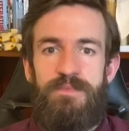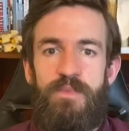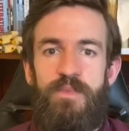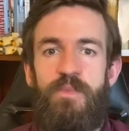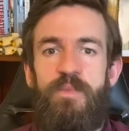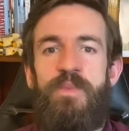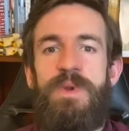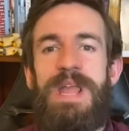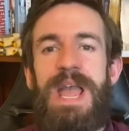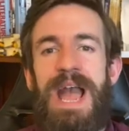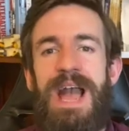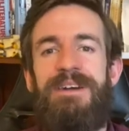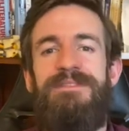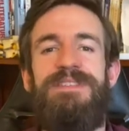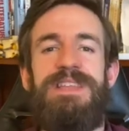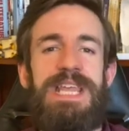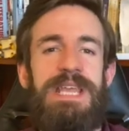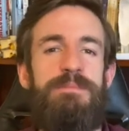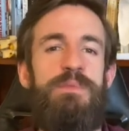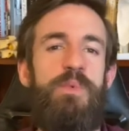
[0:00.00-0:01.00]
We have to
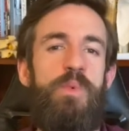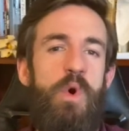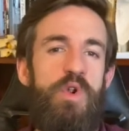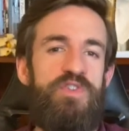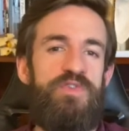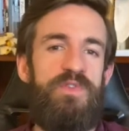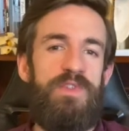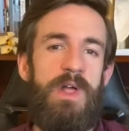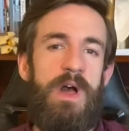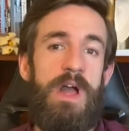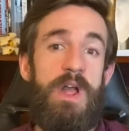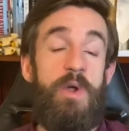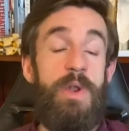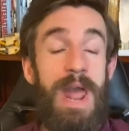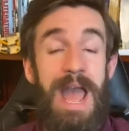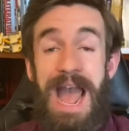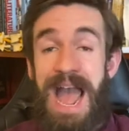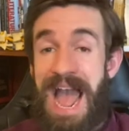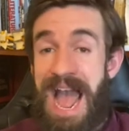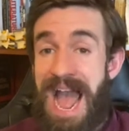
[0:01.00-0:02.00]
keep a watchful eye on
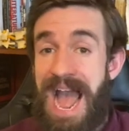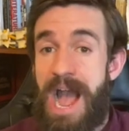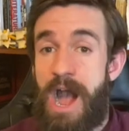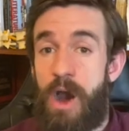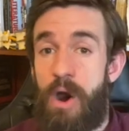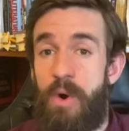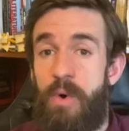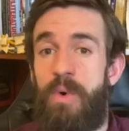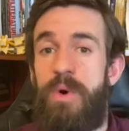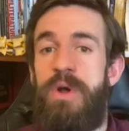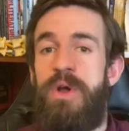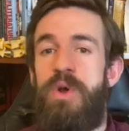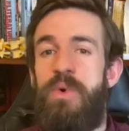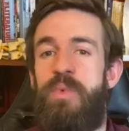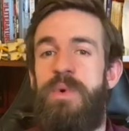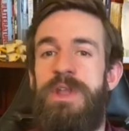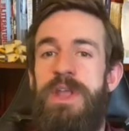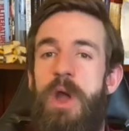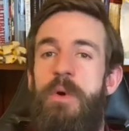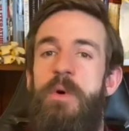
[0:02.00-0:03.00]
how
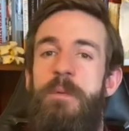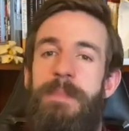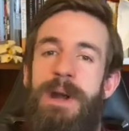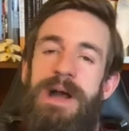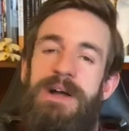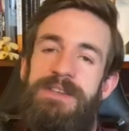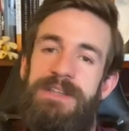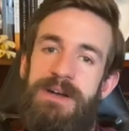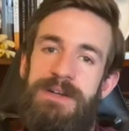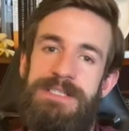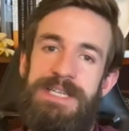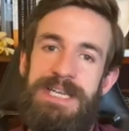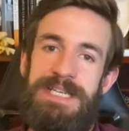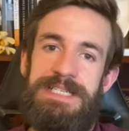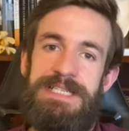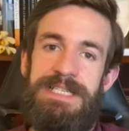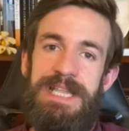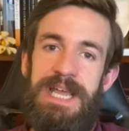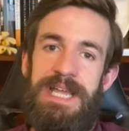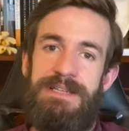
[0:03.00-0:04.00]
we go about our
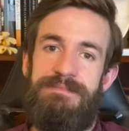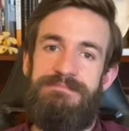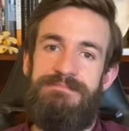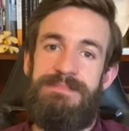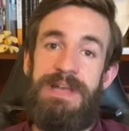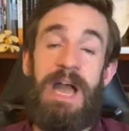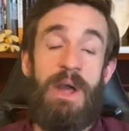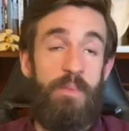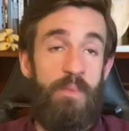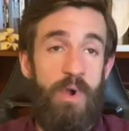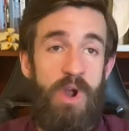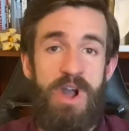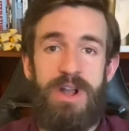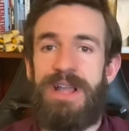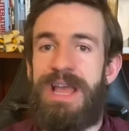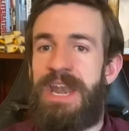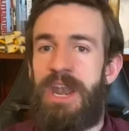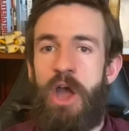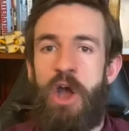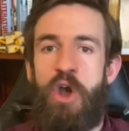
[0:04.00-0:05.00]
day-to-day, at work,
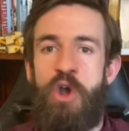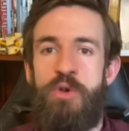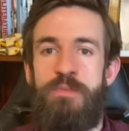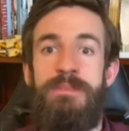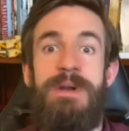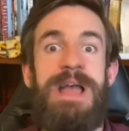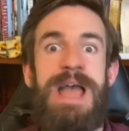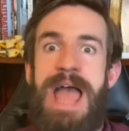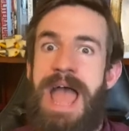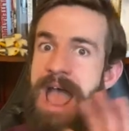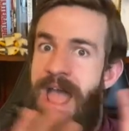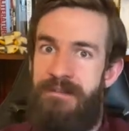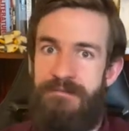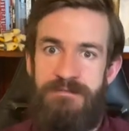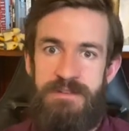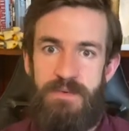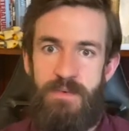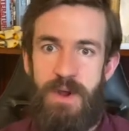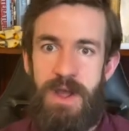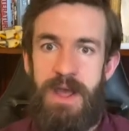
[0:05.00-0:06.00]
at home,
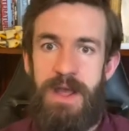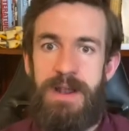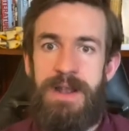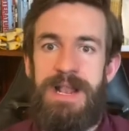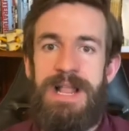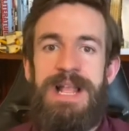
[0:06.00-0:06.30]
everywhere.